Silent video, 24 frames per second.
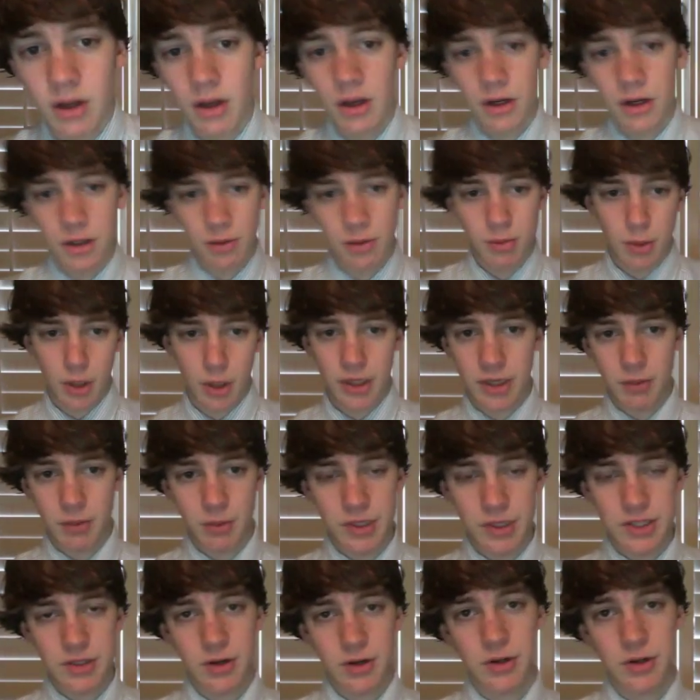your market
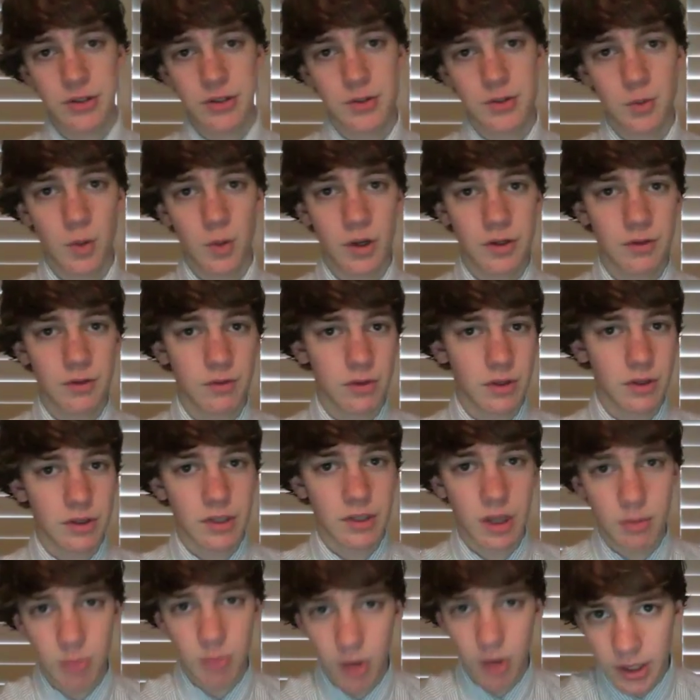research, what you've looked
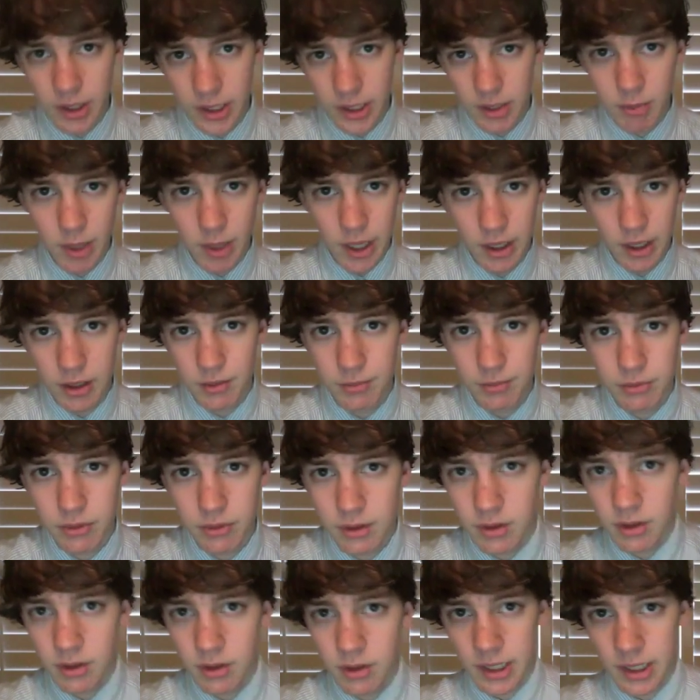up on eBay,
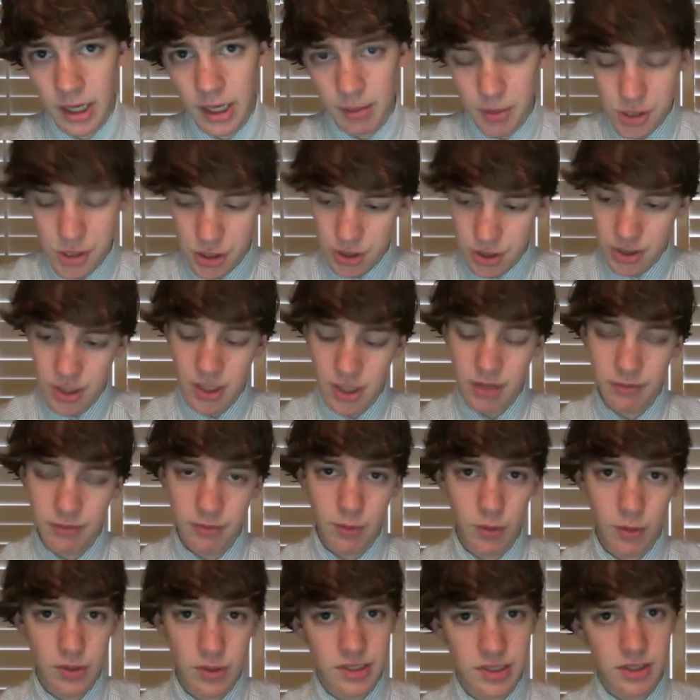and how much you can get it
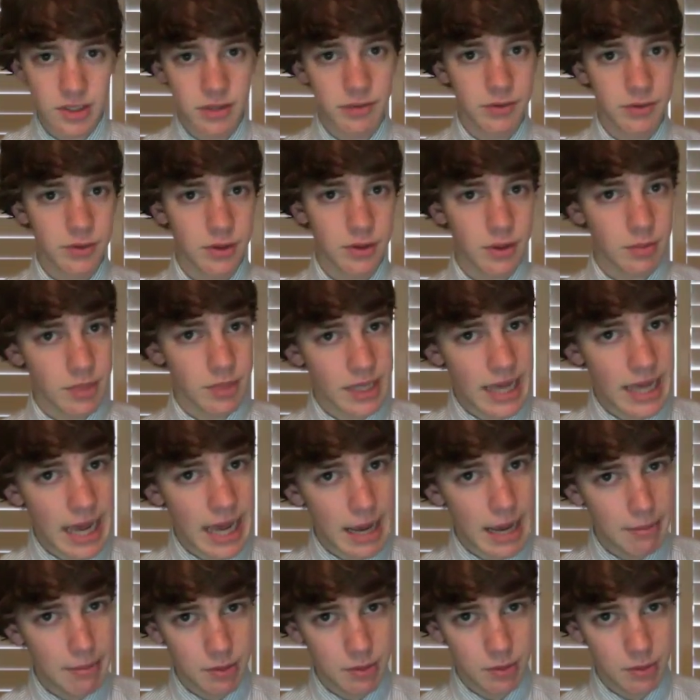for. See if you can be
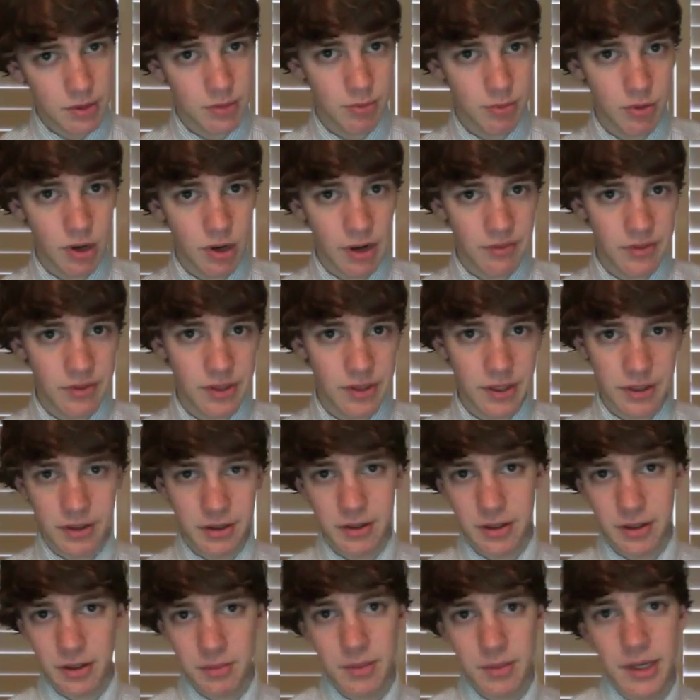happy with the profit that you're
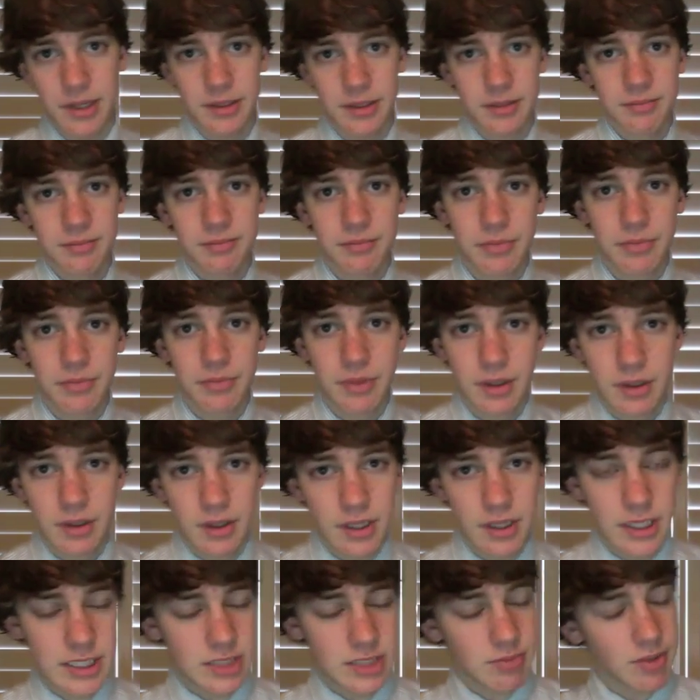going to make. It
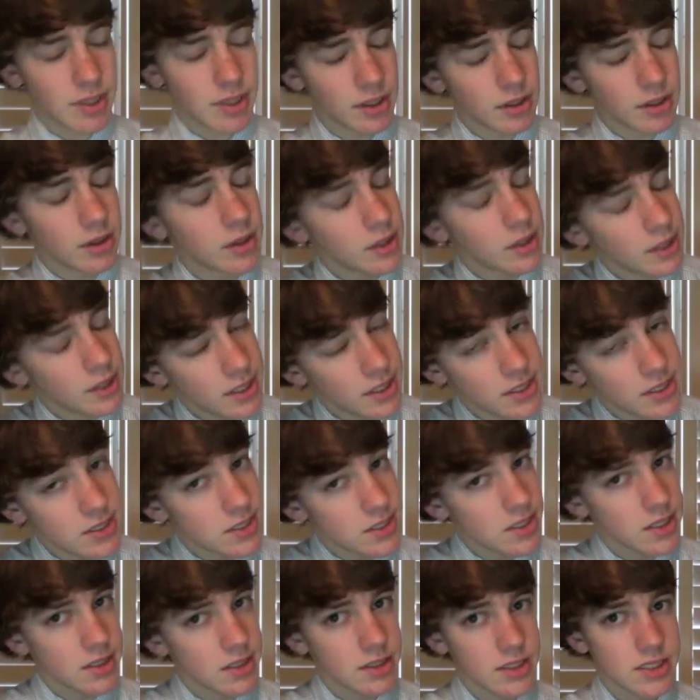needs to be at
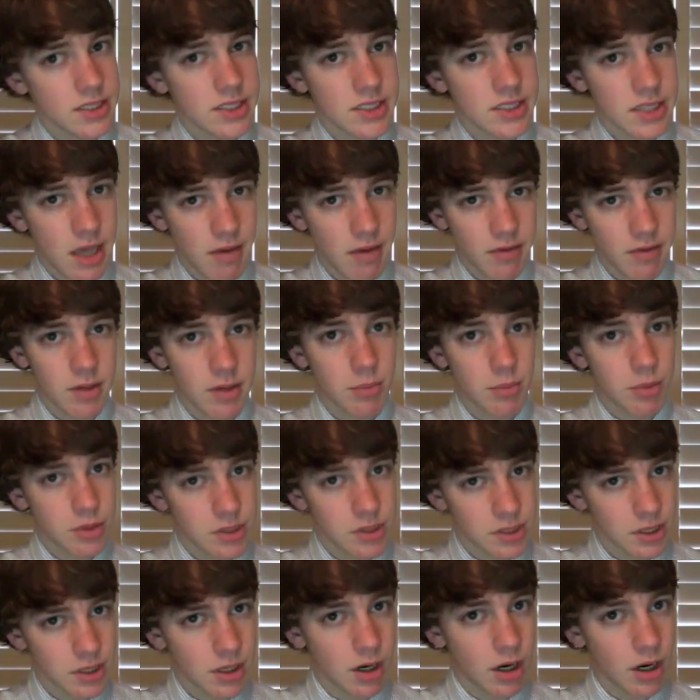least
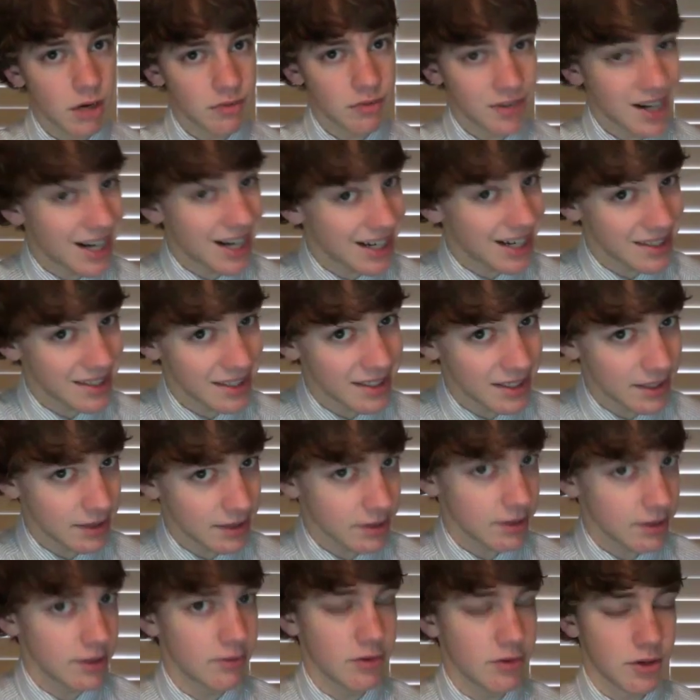70% off, I think,
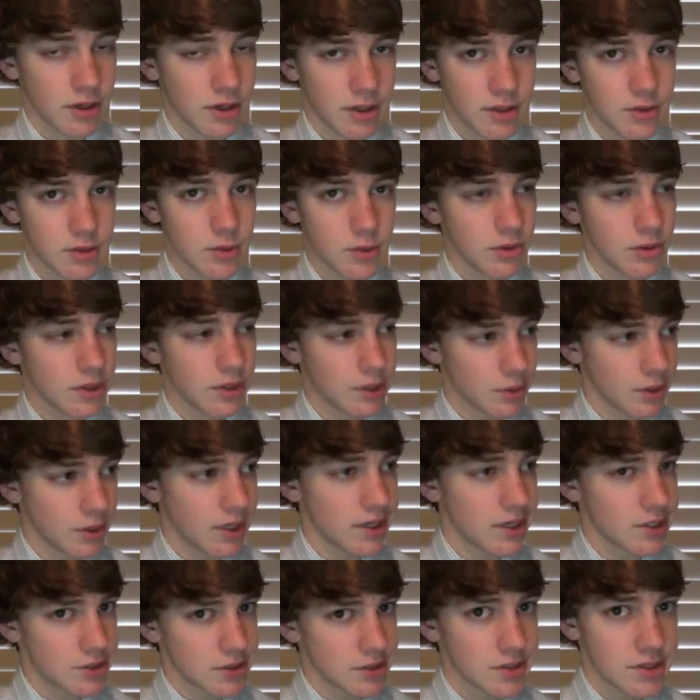if you're going to do a
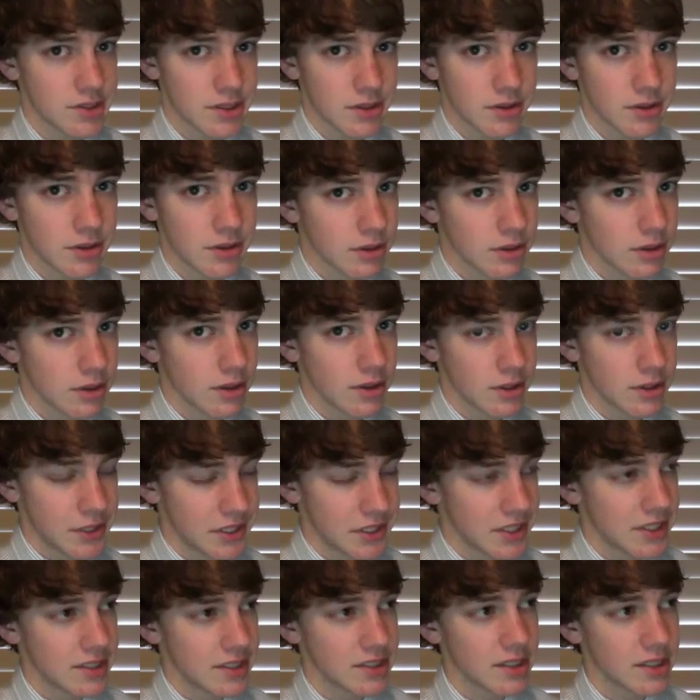liquidation sale. You
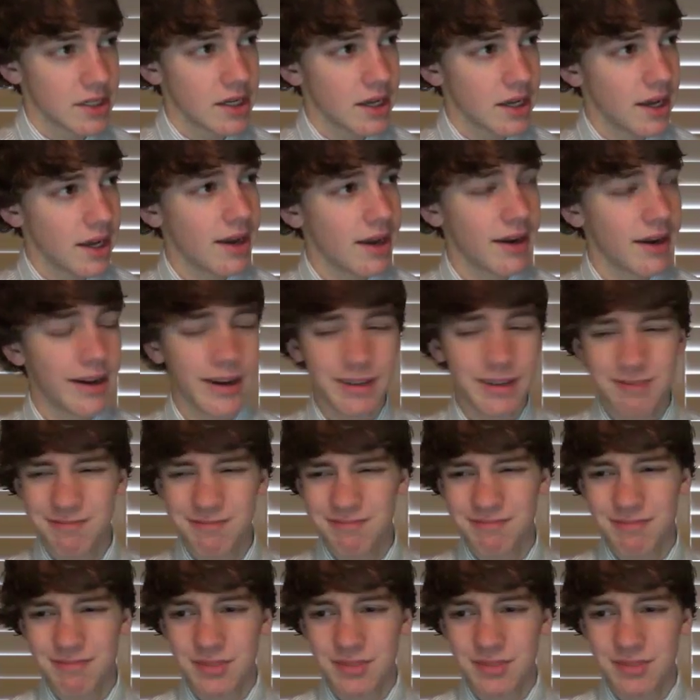need to get, and